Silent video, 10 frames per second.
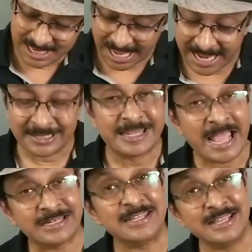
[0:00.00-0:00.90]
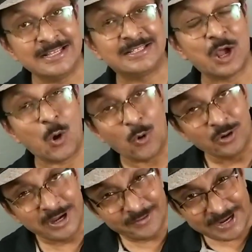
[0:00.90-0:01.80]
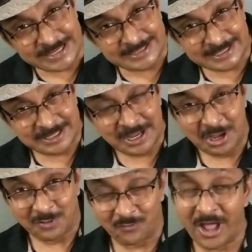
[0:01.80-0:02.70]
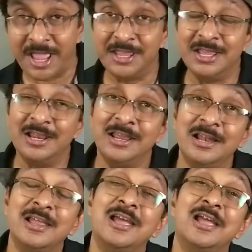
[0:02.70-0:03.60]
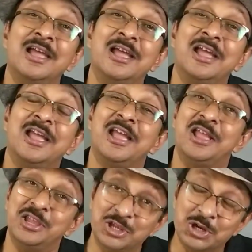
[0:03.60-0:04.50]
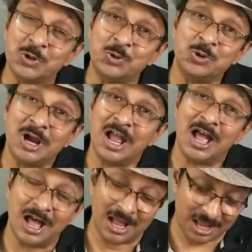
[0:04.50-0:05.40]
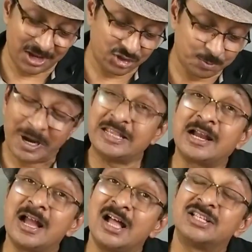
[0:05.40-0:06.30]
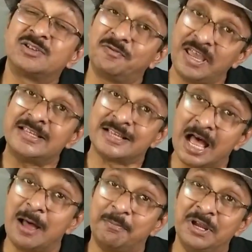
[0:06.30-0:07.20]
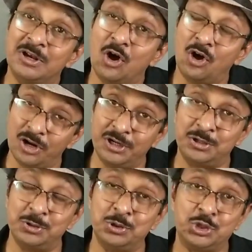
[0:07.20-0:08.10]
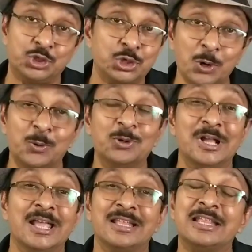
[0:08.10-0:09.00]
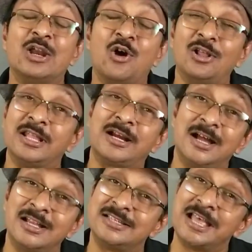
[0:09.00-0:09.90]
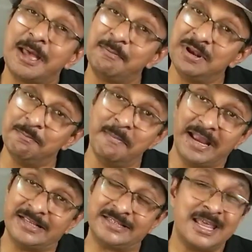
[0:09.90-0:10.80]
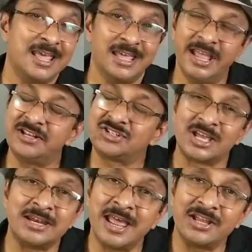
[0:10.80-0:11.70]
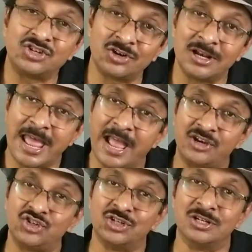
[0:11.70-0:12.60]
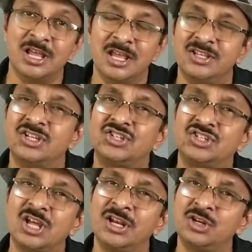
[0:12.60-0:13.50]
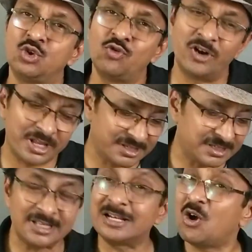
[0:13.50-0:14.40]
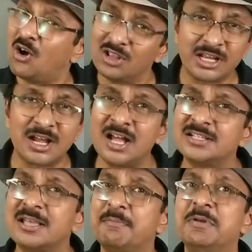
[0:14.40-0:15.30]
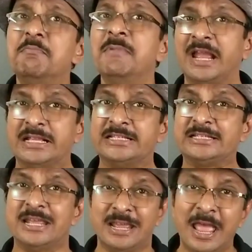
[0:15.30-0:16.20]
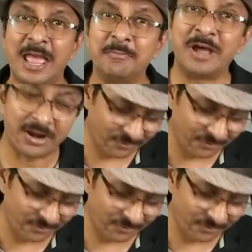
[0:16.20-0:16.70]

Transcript: And that is the only reason why you spread the cards face up, in order to show that all the cards have been mixed. It's a natural action. Just turn it over and say that all the cards have been mixed. Am I